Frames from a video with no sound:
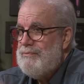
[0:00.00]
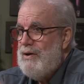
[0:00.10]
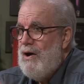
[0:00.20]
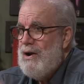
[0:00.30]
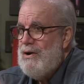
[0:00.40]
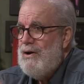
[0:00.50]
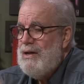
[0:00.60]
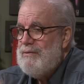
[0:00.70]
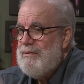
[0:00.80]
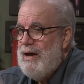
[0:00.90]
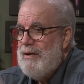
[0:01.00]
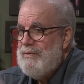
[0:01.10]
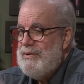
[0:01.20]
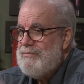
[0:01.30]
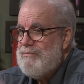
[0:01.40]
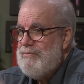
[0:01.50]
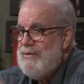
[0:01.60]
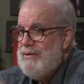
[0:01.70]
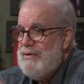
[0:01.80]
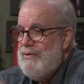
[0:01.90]
on and on. I just,
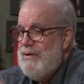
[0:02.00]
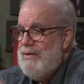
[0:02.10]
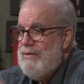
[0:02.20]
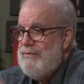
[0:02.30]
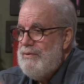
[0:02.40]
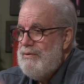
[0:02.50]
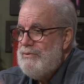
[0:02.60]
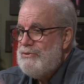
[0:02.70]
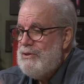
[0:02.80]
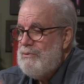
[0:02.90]
so